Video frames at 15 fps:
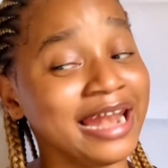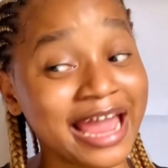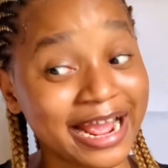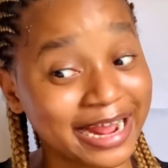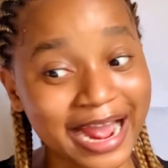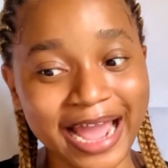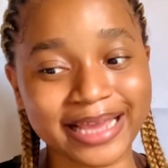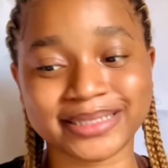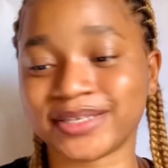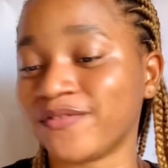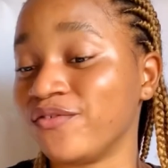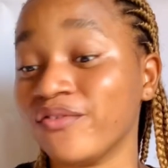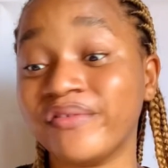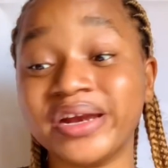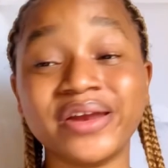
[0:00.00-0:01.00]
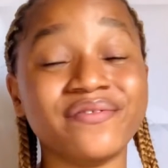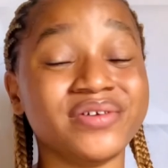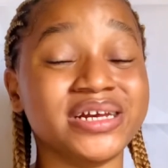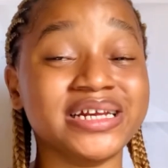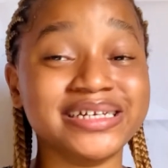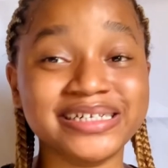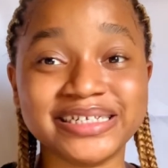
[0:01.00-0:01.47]
Like guys, if you
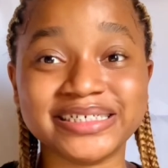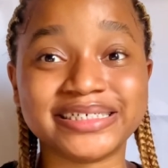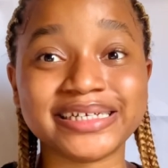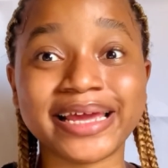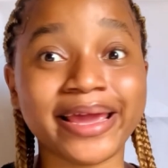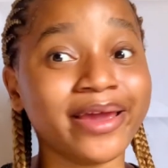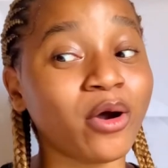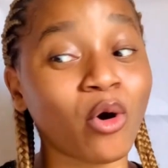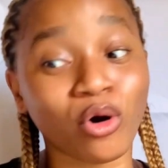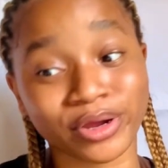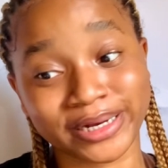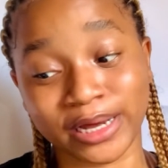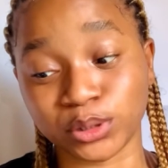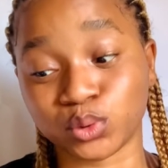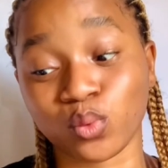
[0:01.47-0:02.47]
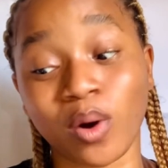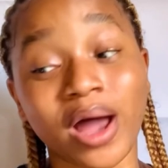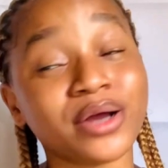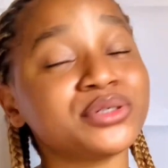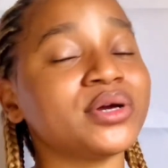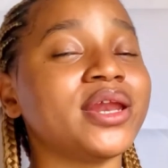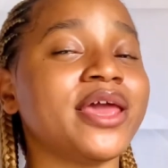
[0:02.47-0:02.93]
really really need a oil that will
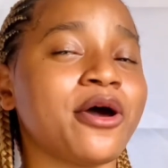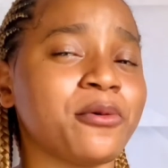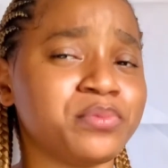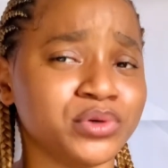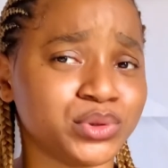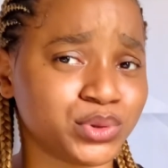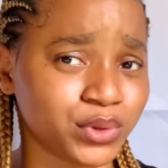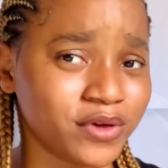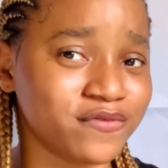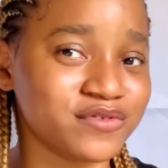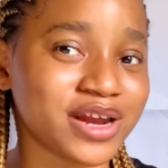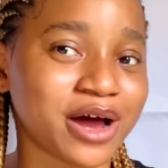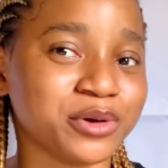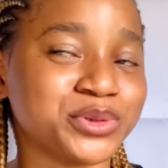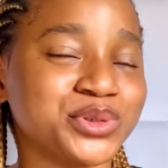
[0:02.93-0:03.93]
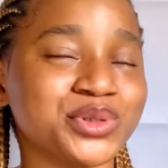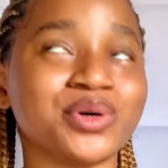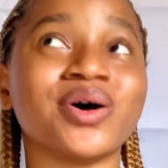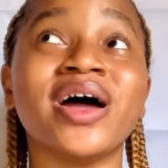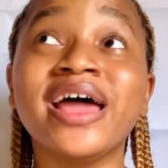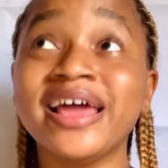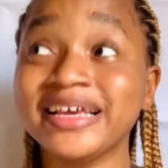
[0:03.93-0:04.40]
actually help you to even out
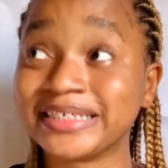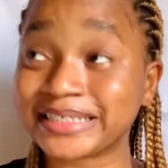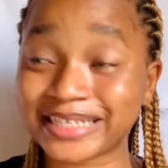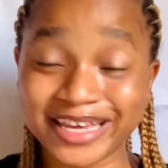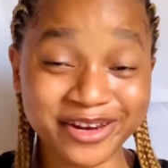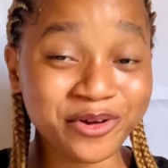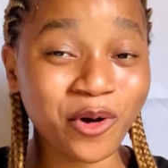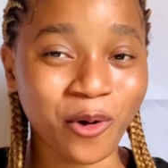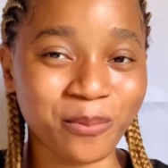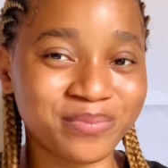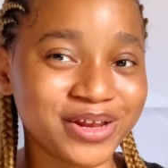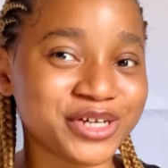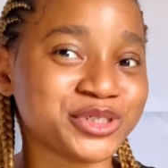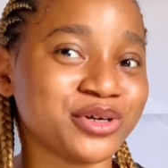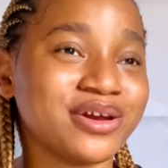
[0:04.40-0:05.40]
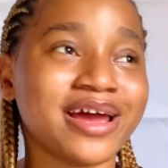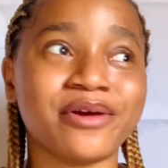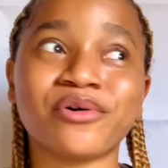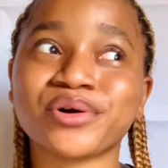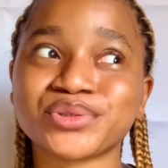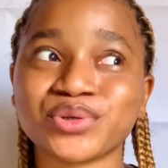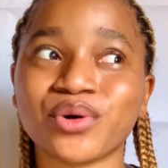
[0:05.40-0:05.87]
your skin complexion
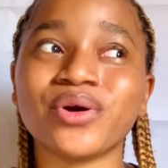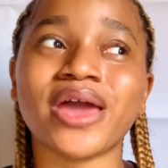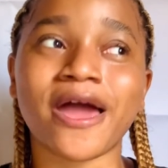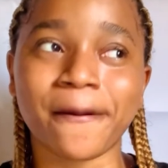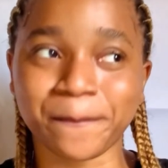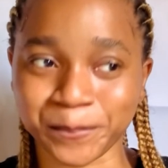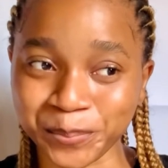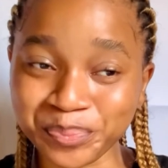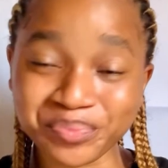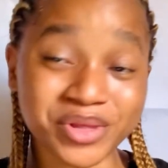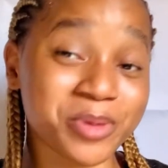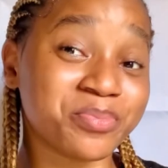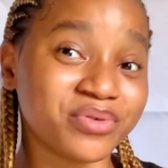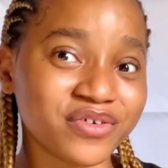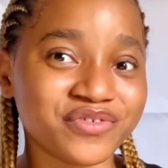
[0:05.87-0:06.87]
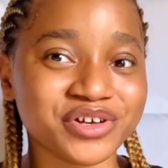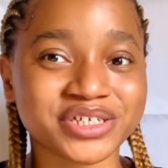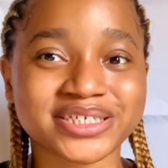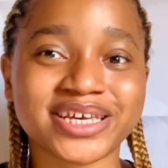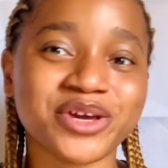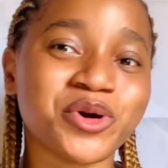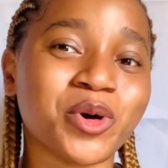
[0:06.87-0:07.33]
and also um improve
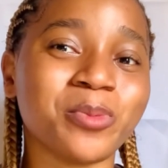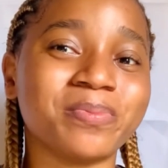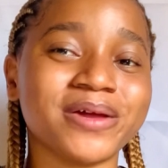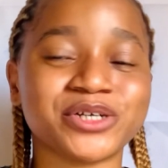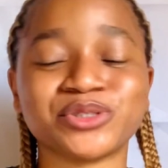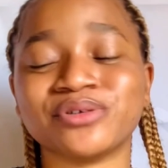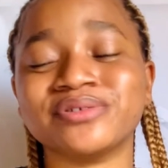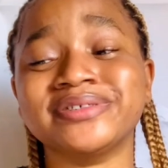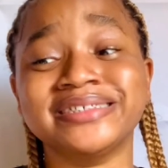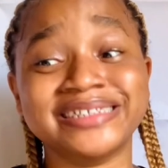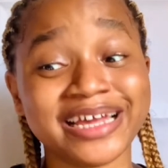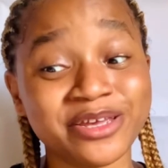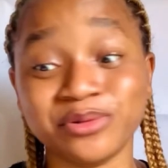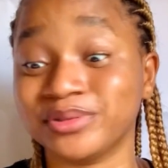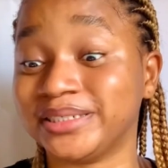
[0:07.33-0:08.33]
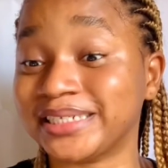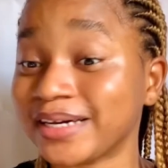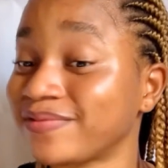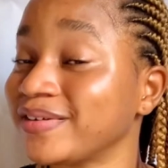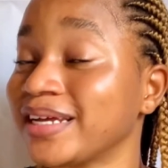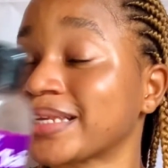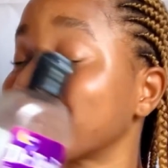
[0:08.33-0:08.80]
your skin complexion, then you
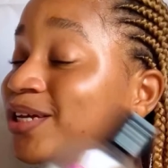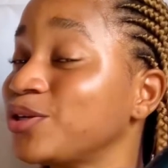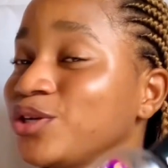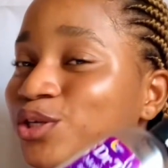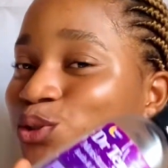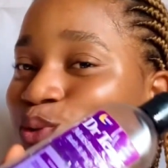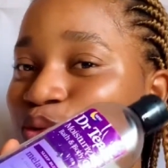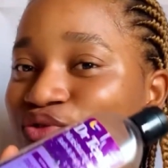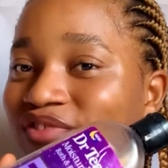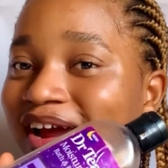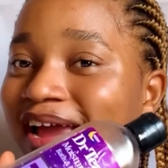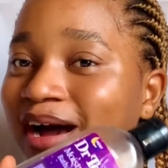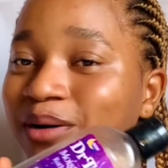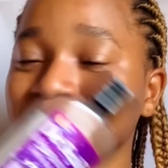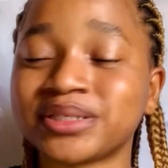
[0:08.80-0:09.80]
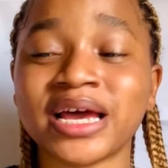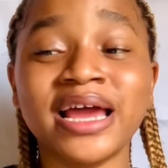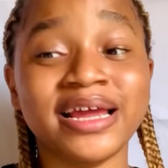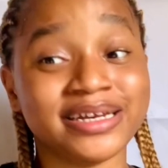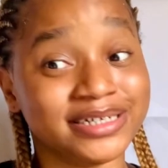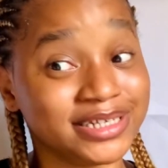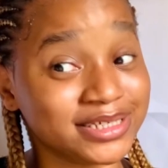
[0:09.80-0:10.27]
definitely need to try out
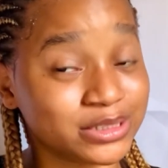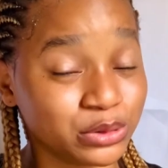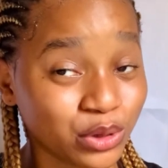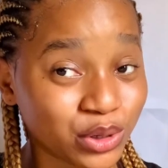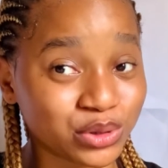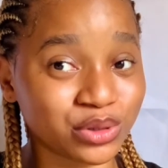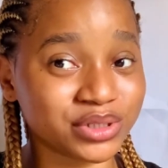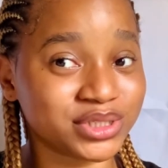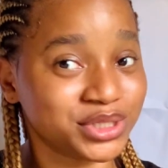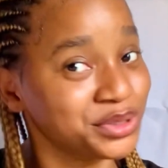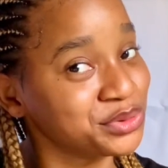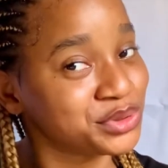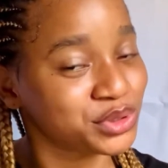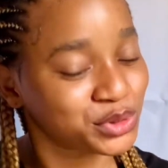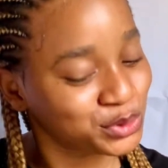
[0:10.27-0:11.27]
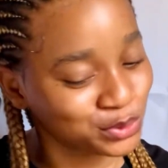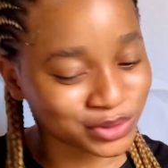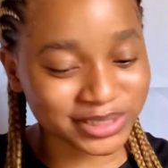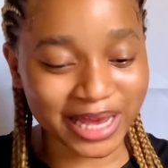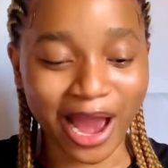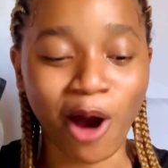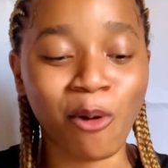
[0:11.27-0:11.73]
this Doctor Teal's
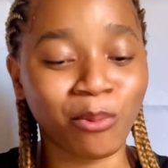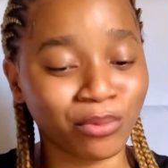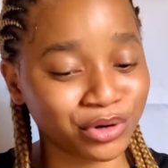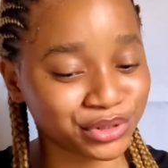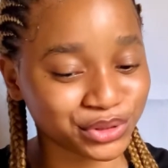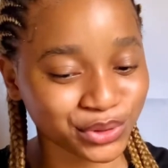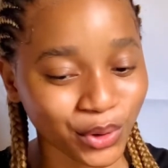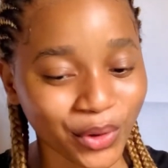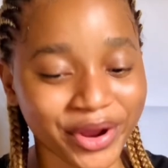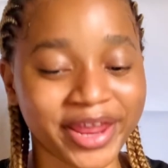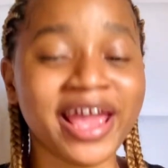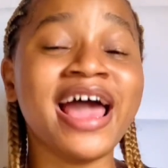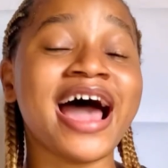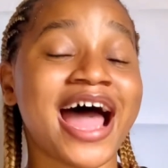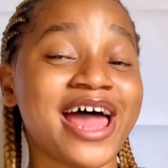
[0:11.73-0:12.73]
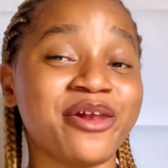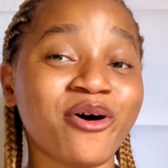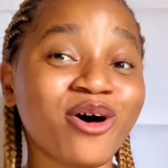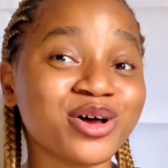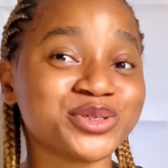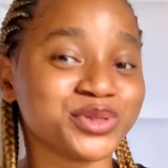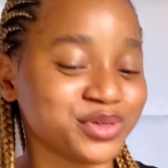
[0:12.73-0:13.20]
sweet almond oil. And
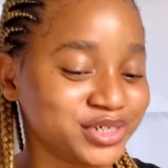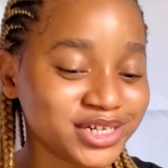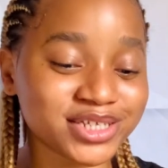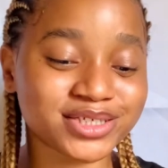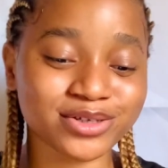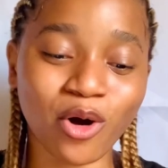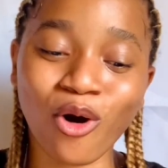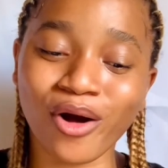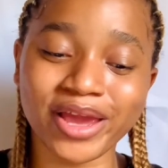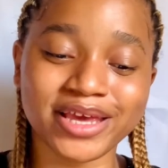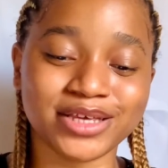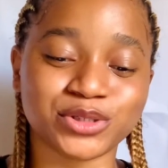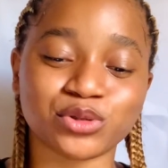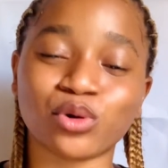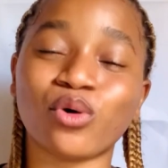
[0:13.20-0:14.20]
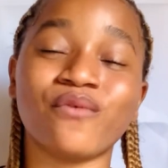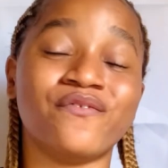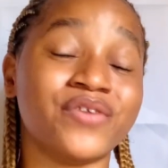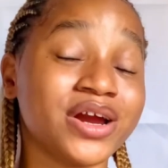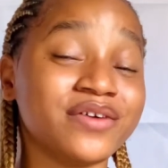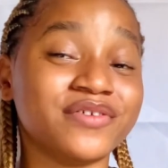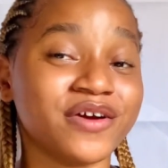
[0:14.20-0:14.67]
also this oil is
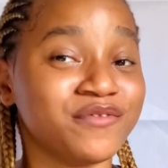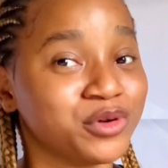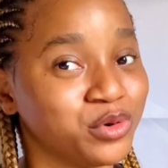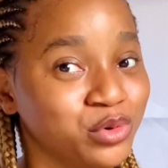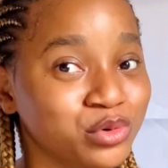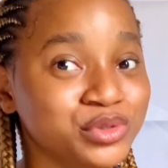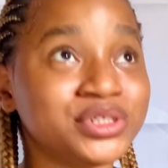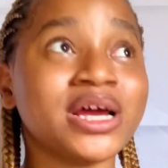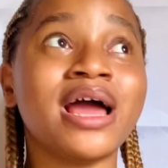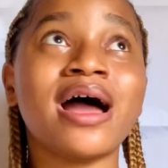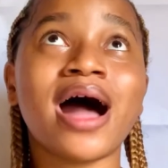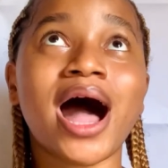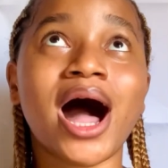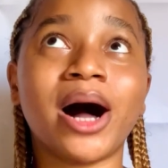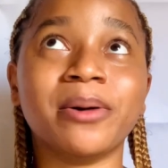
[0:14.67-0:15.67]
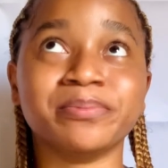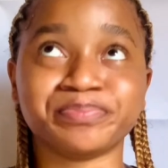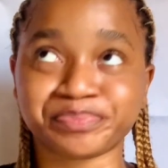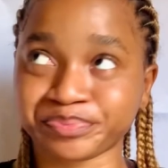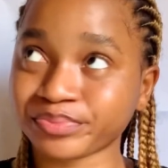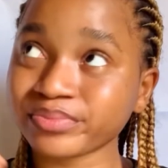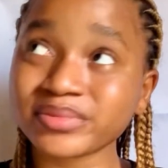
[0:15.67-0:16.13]
very very good
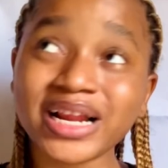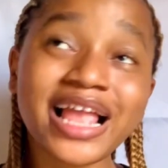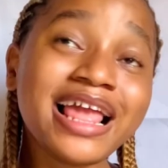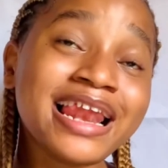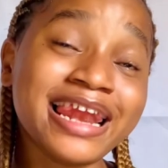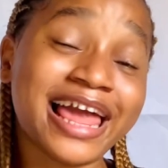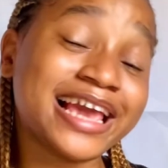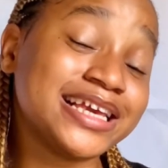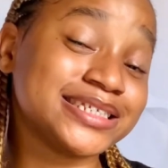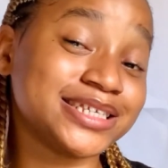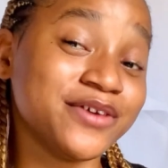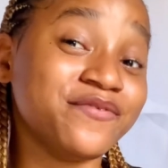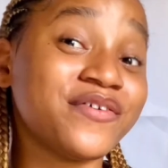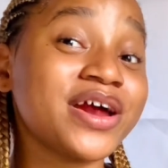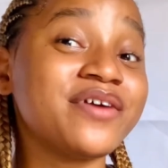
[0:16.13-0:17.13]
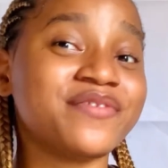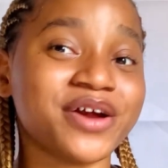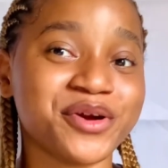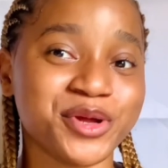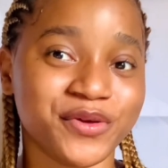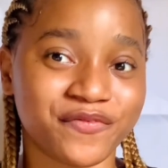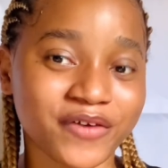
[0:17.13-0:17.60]
um like it's very
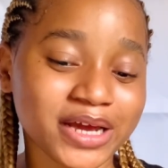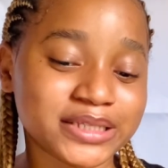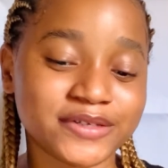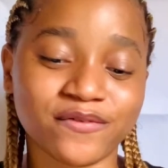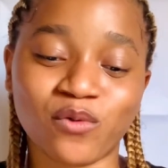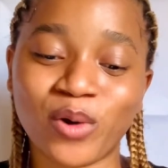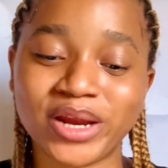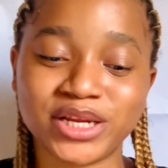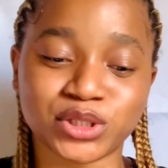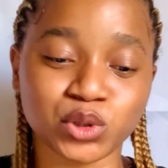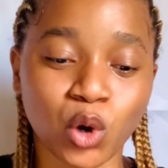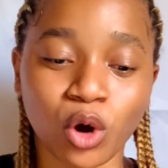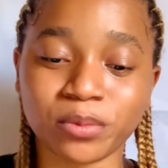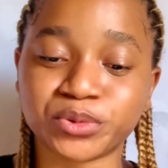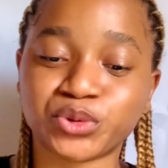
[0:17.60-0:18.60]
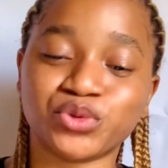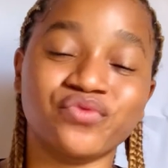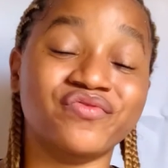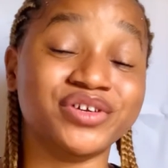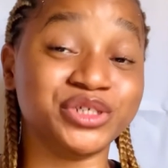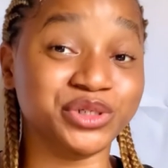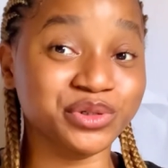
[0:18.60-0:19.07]
very effective when it comes
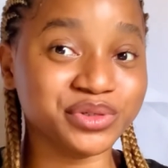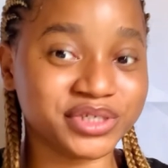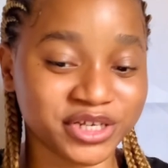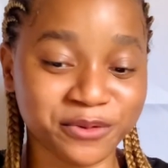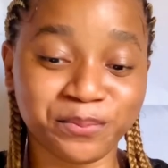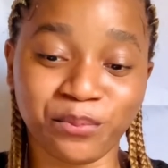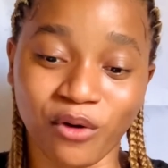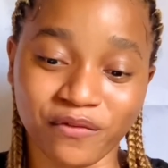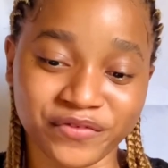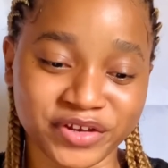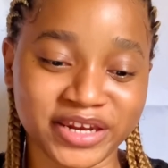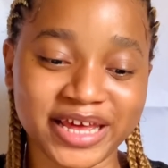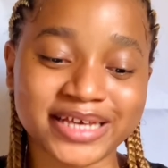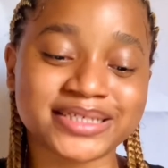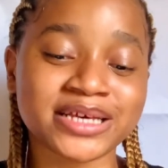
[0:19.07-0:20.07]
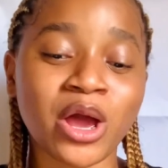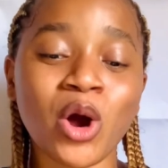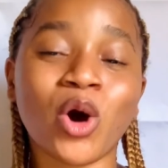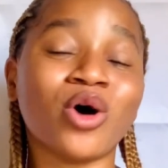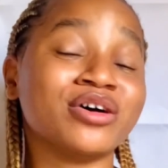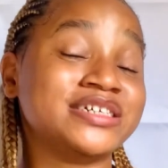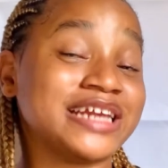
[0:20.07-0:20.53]
to reducing puffiness
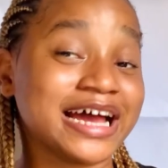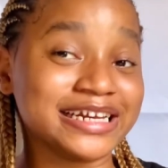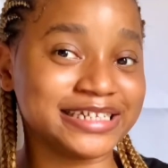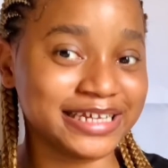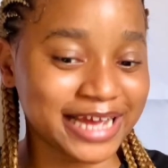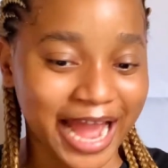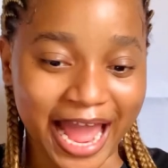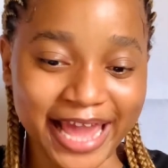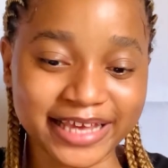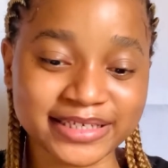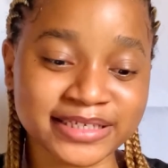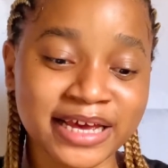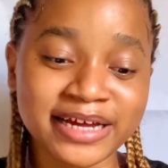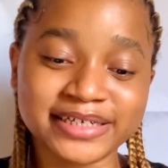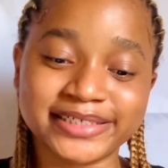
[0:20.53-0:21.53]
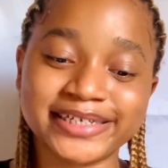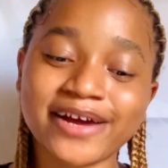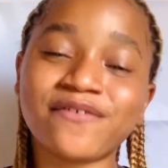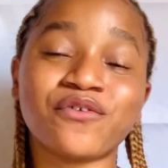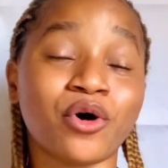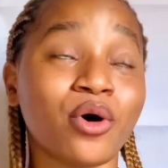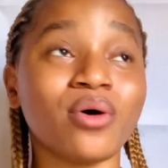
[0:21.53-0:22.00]
under the eyes.
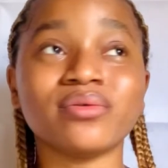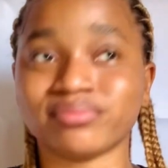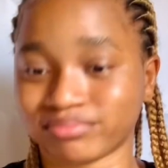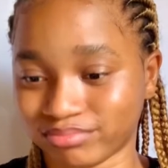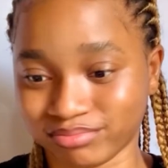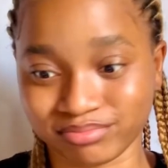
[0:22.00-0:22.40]
Therefore,